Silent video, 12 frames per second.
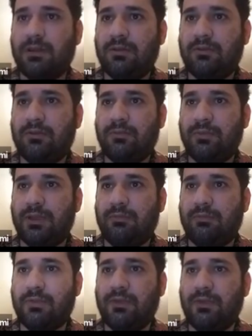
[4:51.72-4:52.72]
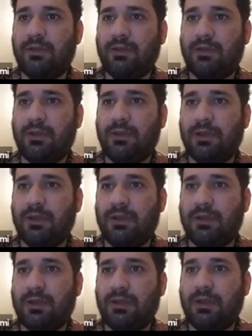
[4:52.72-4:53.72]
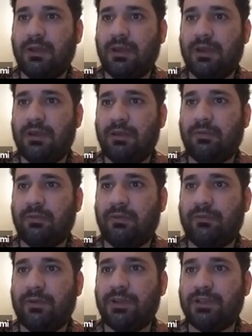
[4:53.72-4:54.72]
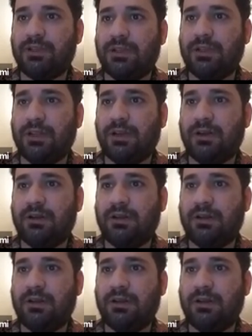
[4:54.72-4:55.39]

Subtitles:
two beams, and this was friction here,